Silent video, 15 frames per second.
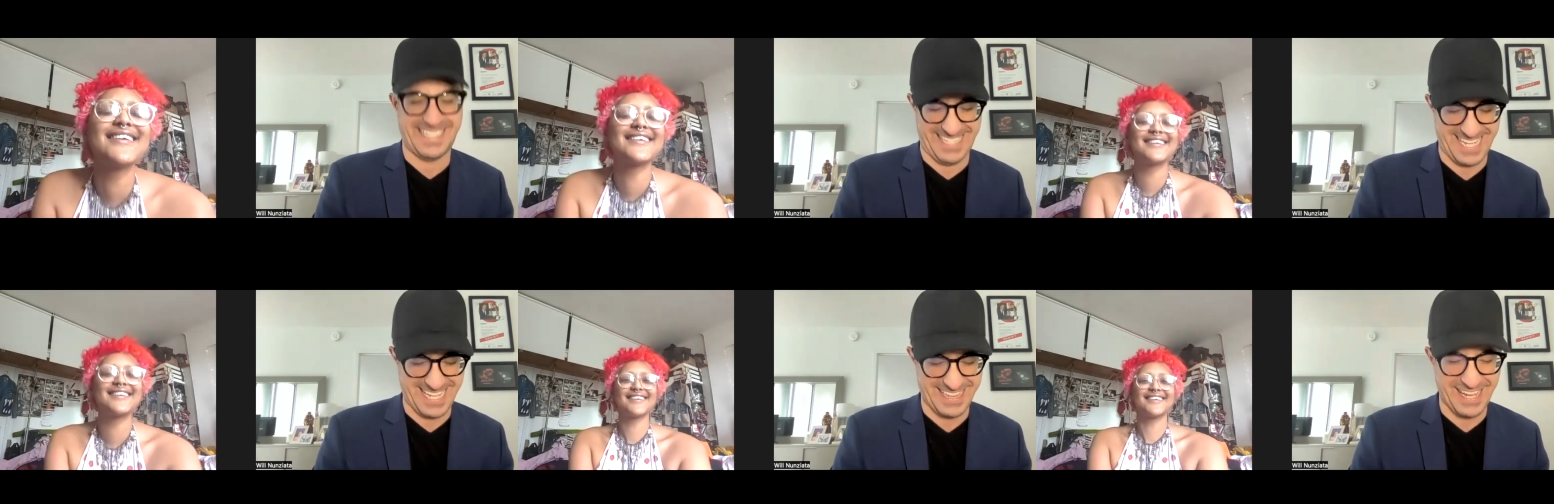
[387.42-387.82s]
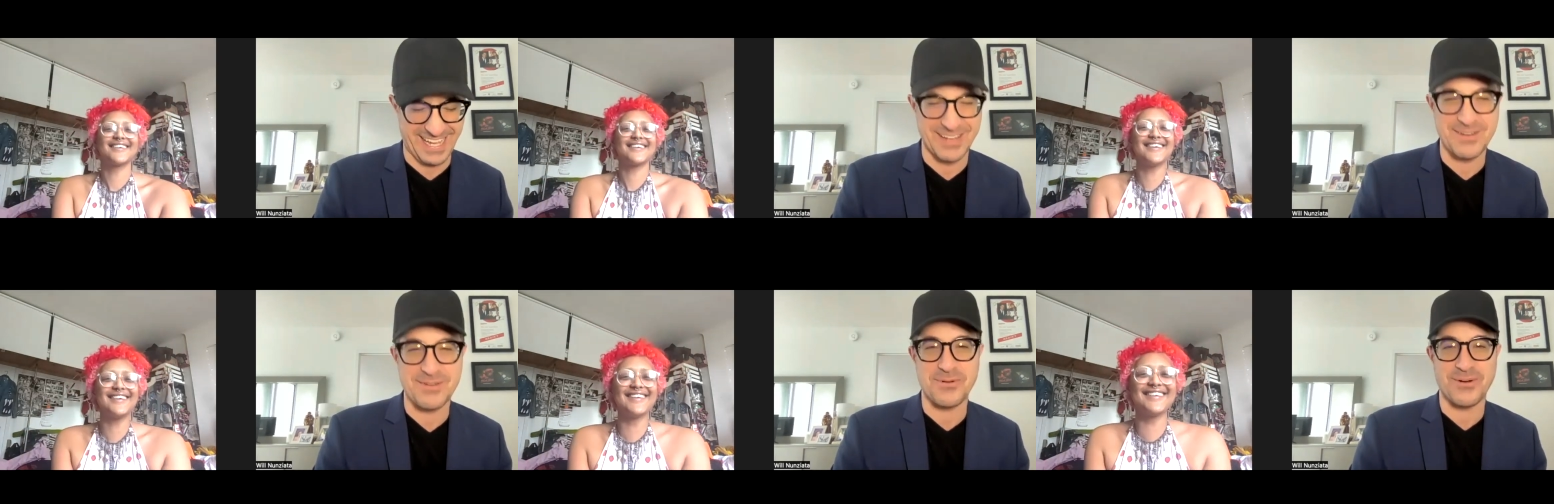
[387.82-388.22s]
Speaker 1: I
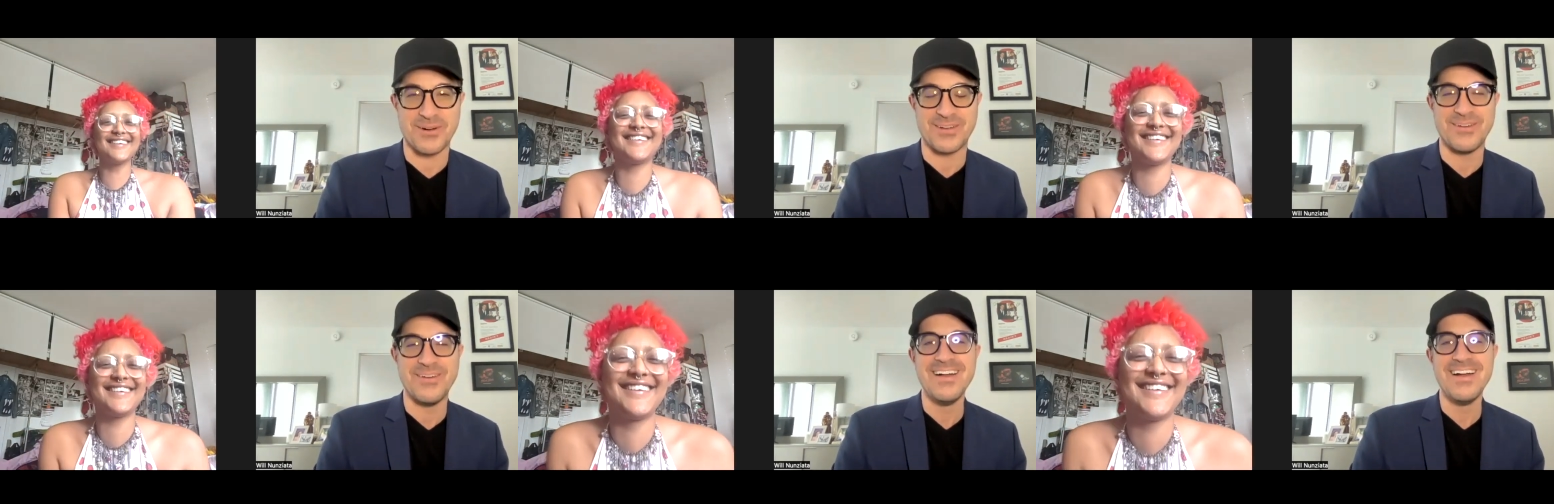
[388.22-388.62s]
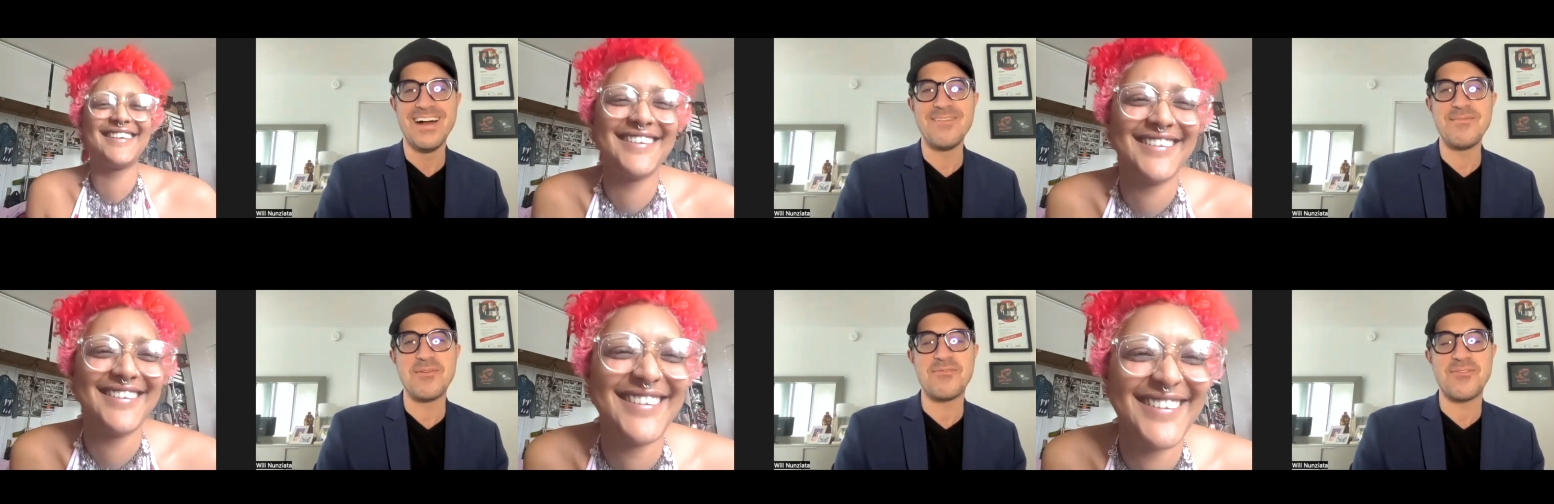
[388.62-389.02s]
adore you.
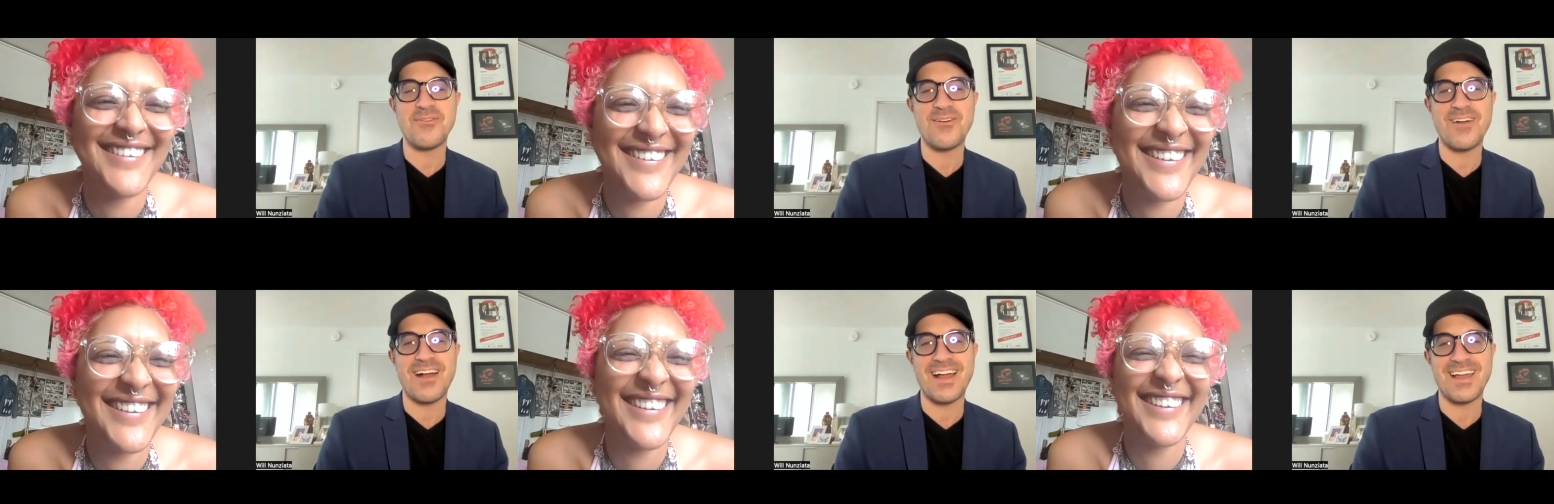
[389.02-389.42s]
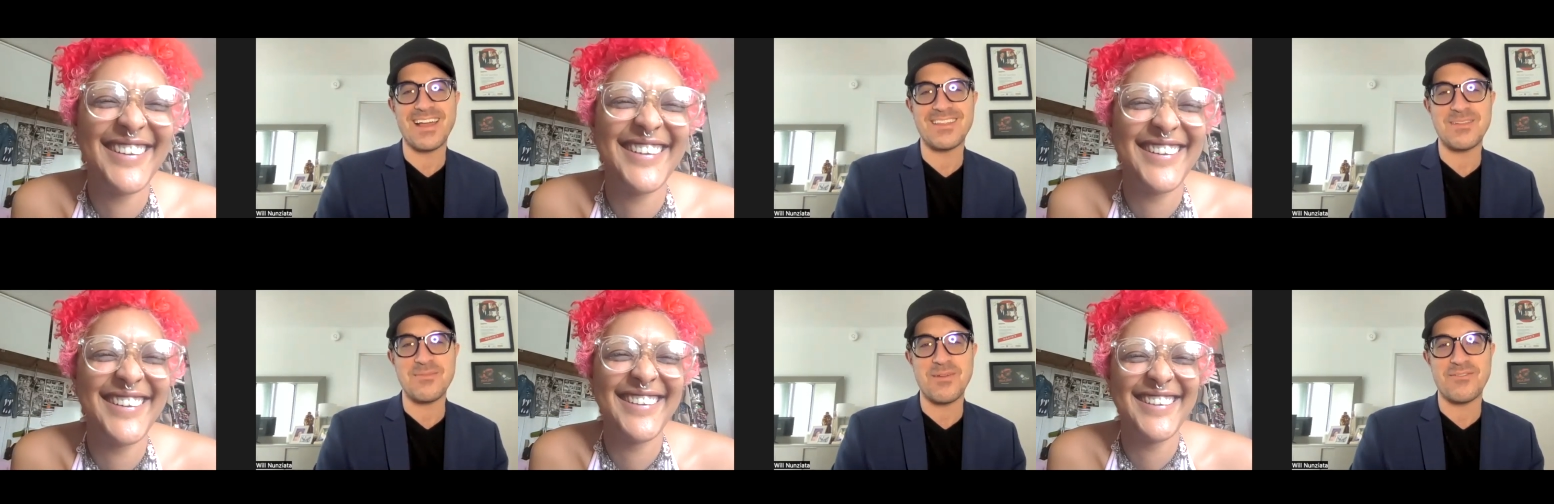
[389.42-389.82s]
Before I
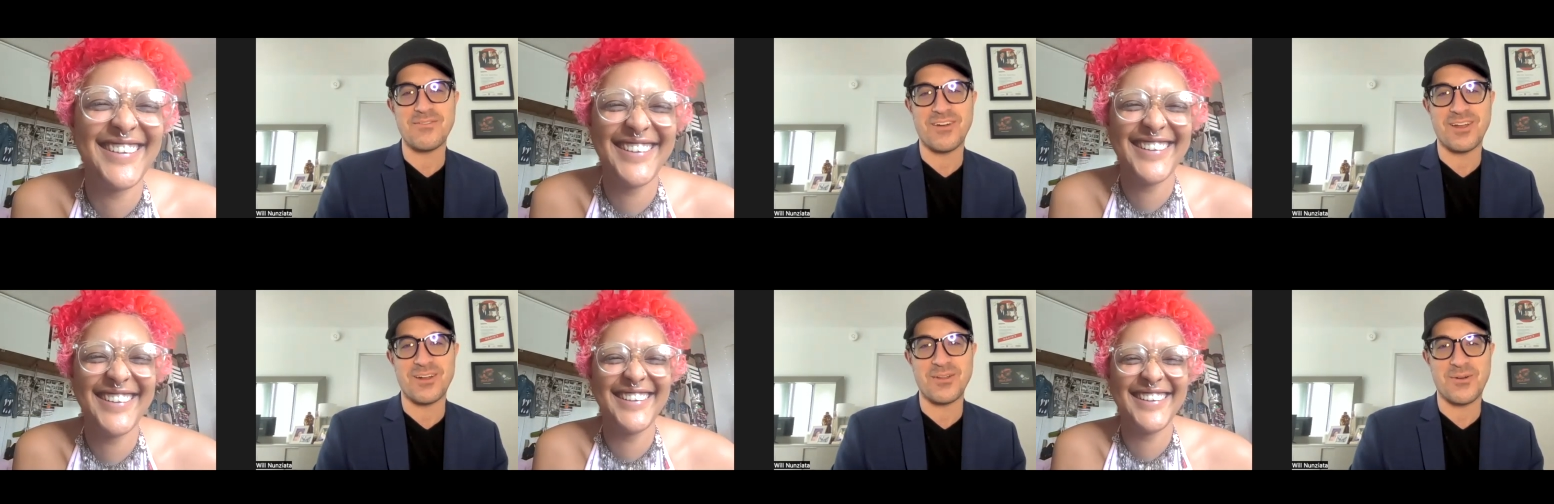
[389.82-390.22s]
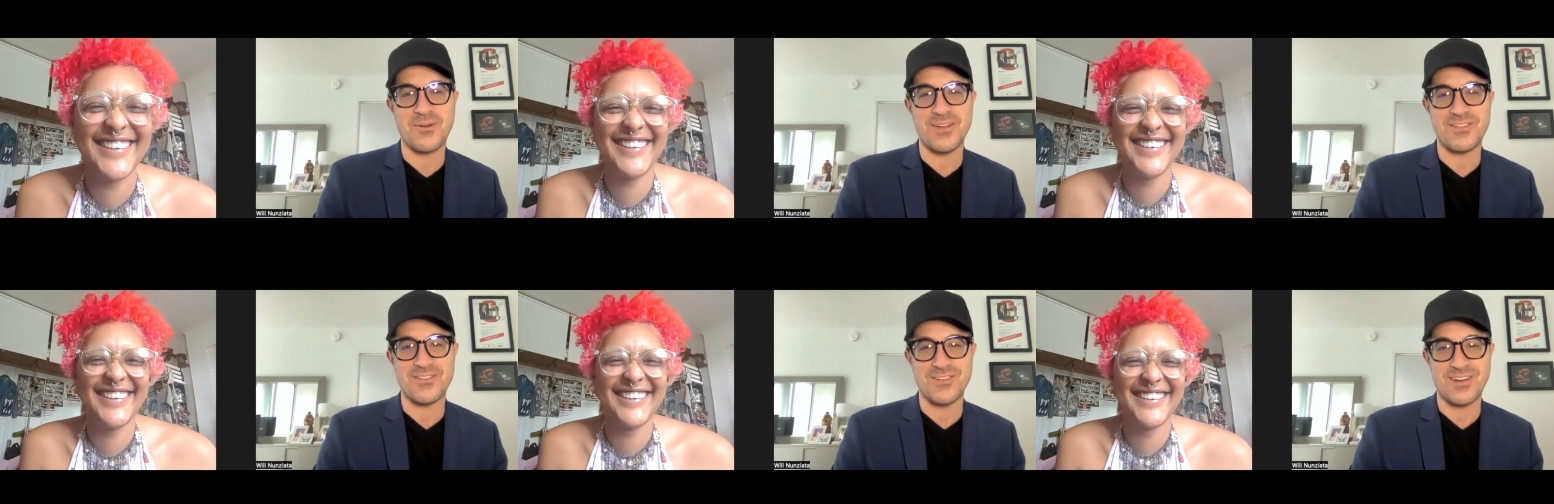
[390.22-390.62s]
get to my final
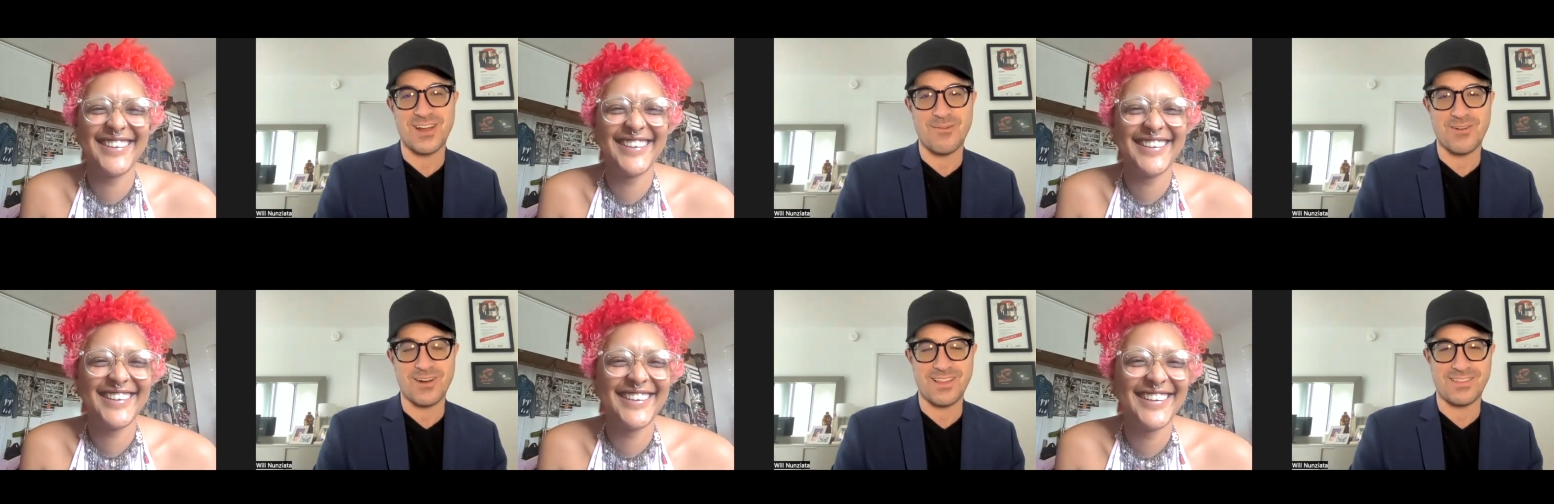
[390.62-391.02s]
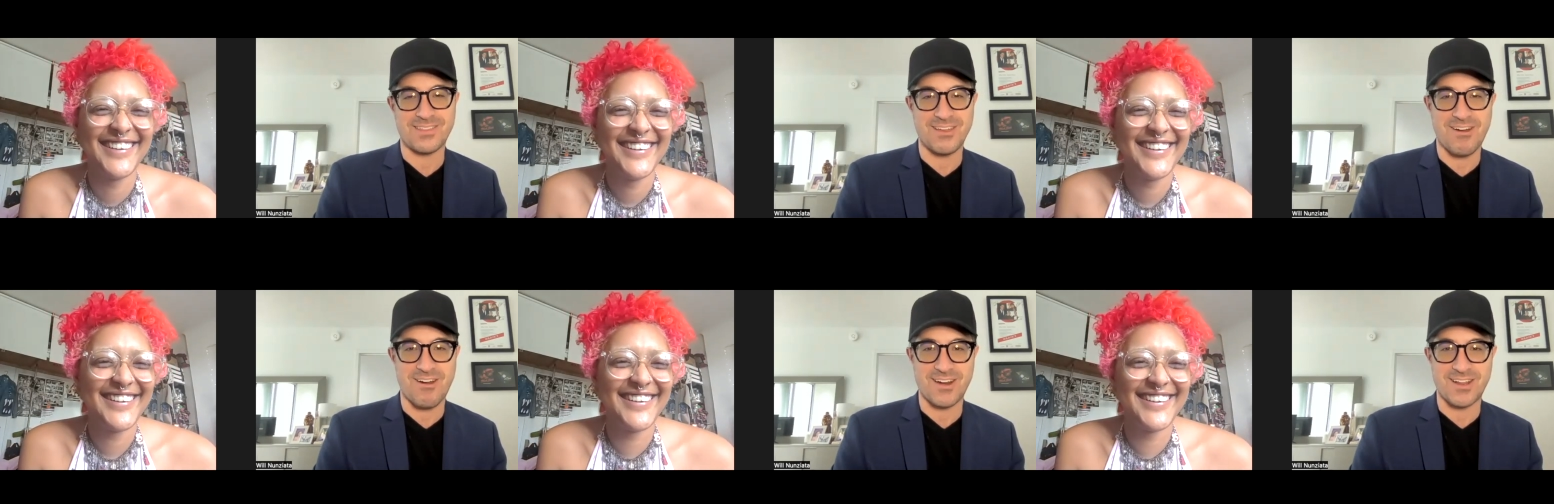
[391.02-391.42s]
question, I want to let
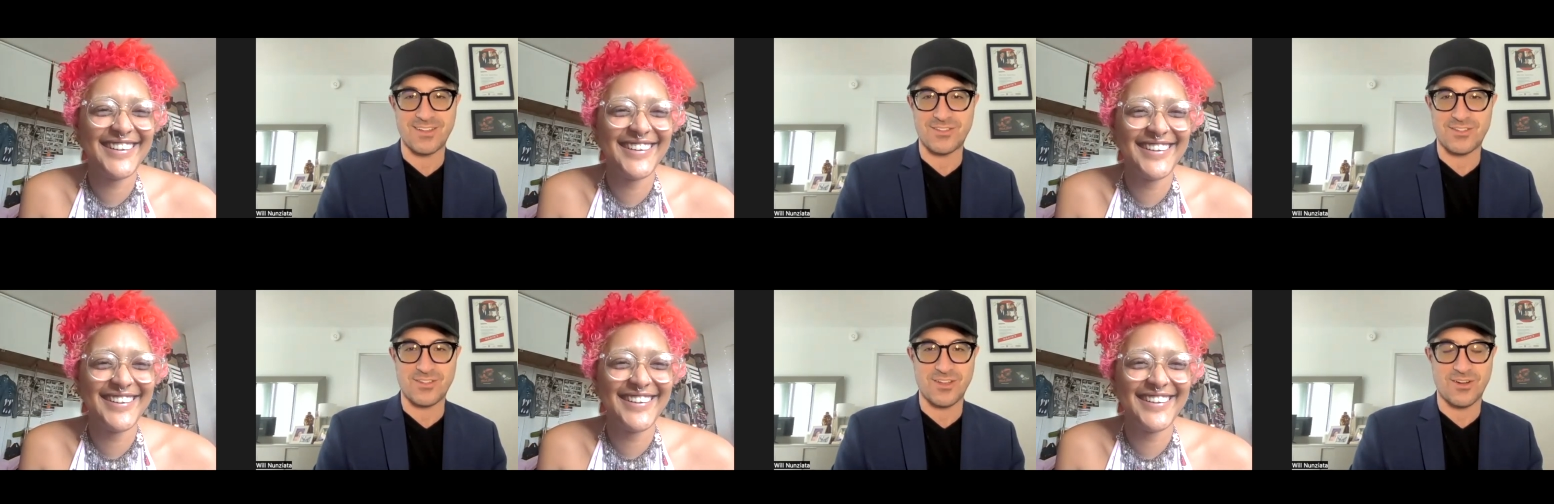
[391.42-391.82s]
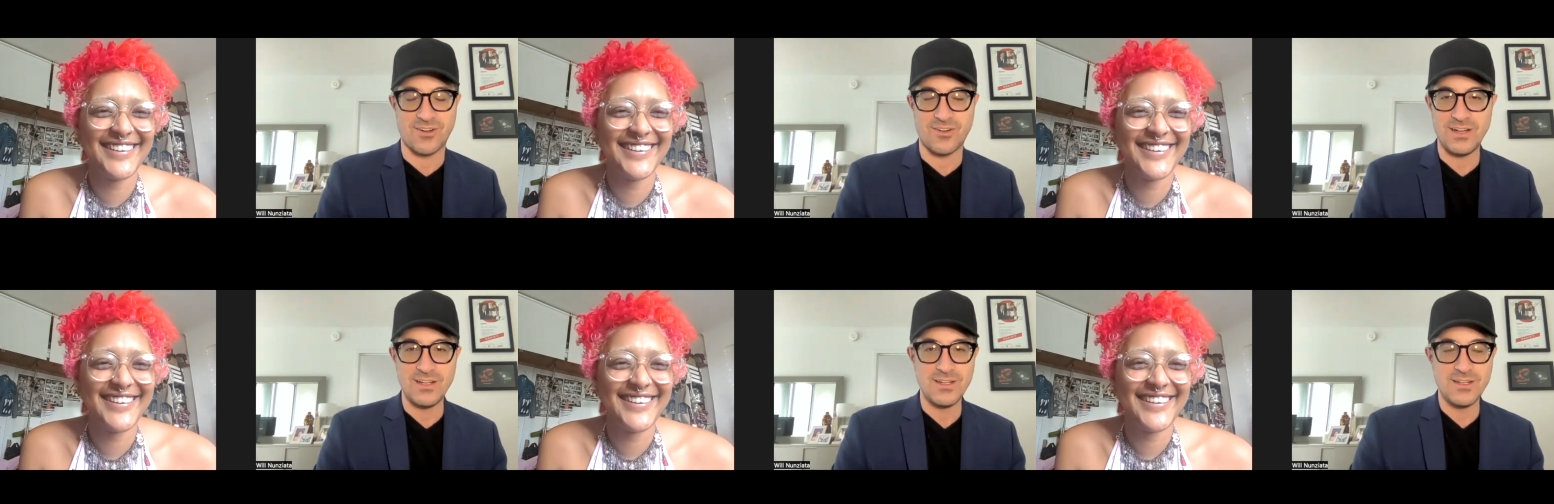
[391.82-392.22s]
the audience know